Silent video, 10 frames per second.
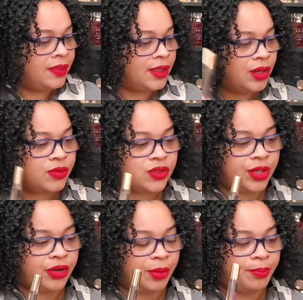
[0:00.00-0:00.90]
the notes on
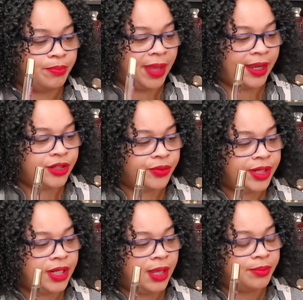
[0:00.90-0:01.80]
here are
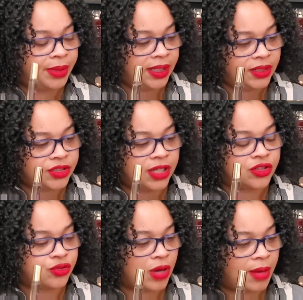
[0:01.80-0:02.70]
mandarin, peach, and
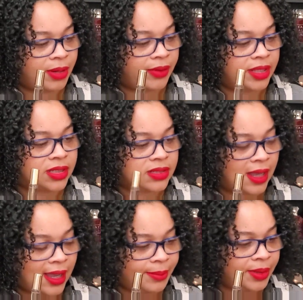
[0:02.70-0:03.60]
strawberry in the
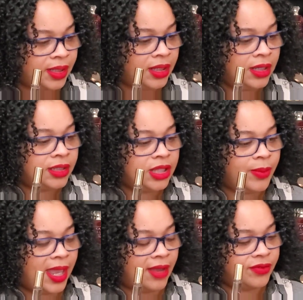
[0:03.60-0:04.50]
top. Then
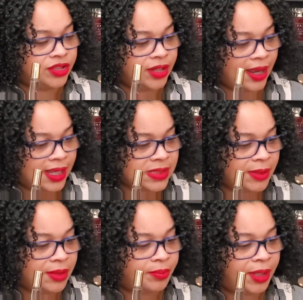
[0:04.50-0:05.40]
we have
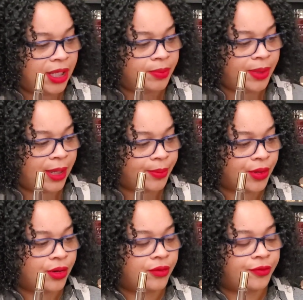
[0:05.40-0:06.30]
jasmine, pink
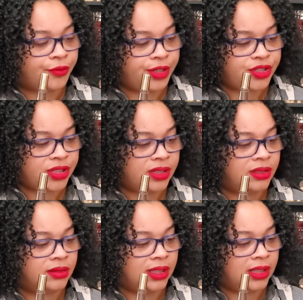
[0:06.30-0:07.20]
pepper,
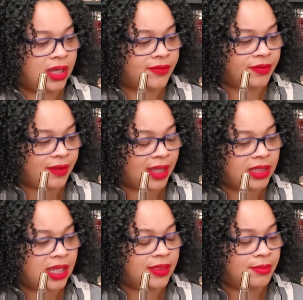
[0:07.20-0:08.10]
freesia, lily of the
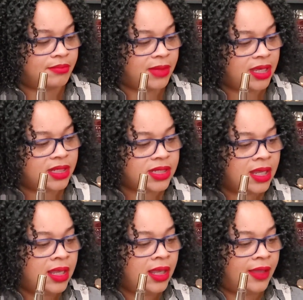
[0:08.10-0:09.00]
valley in the mid.
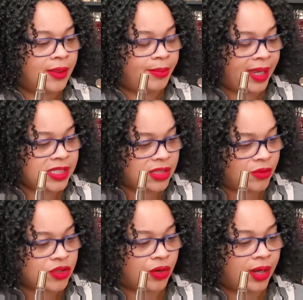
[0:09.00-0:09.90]
And the base
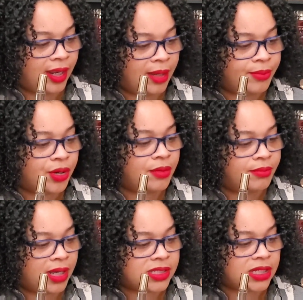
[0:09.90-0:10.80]
notes are amber,
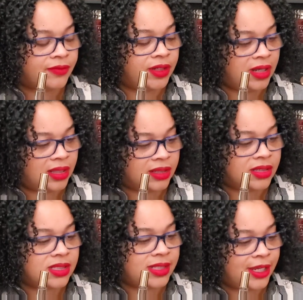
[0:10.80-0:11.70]
musk,
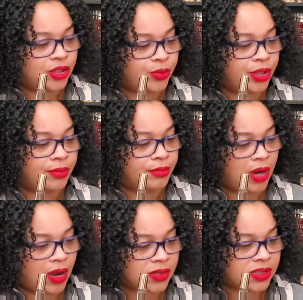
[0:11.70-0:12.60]
vanilla, sandalwood,
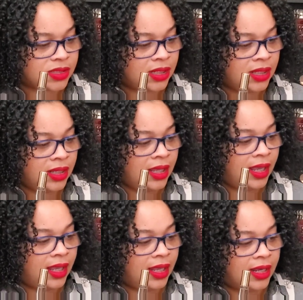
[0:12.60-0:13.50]
moss,
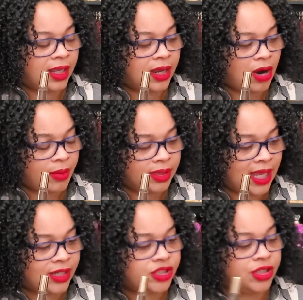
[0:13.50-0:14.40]
and
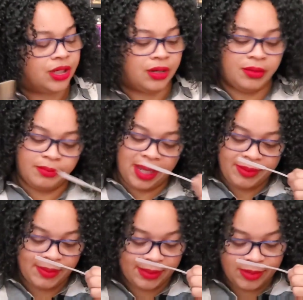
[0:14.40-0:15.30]
caramelized sugar.
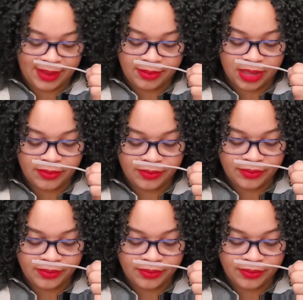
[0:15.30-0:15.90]
Baby, baby, baby.